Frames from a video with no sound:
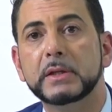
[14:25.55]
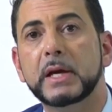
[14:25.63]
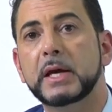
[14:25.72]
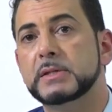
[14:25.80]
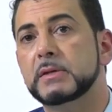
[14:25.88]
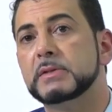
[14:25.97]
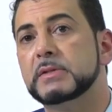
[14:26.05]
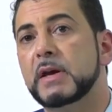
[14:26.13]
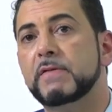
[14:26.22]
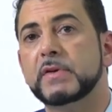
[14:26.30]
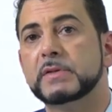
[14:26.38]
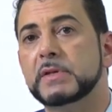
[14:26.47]
Is it, say,
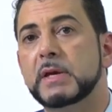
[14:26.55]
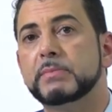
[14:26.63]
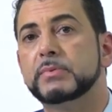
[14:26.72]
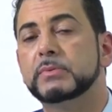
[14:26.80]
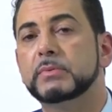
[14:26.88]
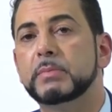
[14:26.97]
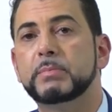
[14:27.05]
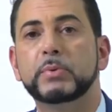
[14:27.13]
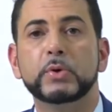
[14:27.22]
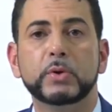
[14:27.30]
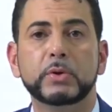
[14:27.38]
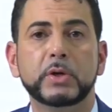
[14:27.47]
for example,
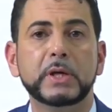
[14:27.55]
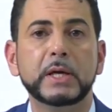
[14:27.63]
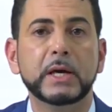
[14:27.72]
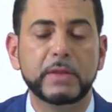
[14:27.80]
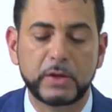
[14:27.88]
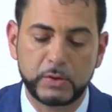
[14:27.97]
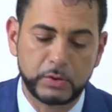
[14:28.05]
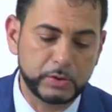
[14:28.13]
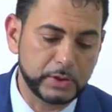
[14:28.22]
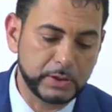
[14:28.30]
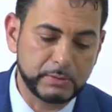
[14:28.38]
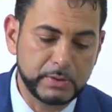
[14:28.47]
per year they're
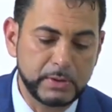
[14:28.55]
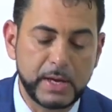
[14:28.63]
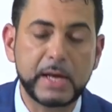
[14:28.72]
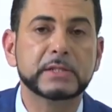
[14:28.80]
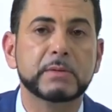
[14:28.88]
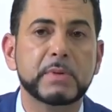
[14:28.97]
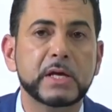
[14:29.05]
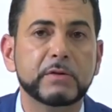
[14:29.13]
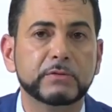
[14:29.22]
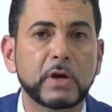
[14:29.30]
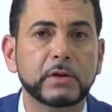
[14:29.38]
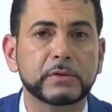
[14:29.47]
earning X amount
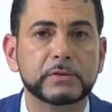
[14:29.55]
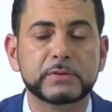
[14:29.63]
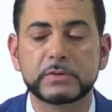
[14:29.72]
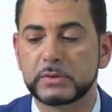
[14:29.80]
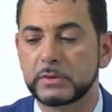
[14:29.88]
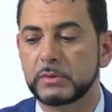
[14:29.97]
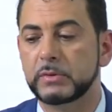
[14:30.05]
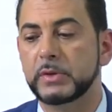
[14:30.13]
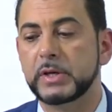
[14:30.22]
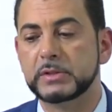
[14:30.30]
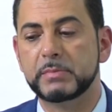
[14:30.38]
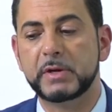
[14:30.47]
of dollars or
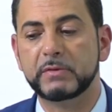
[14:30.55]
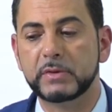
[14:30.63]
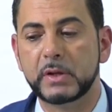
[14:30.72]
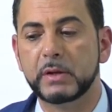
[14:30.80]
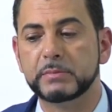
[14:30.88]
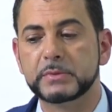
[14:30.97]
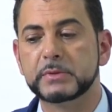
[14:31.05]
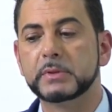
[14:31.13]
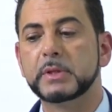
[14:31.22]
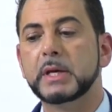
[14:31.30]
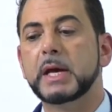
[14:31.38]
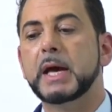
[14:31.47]
X amount of dirhams?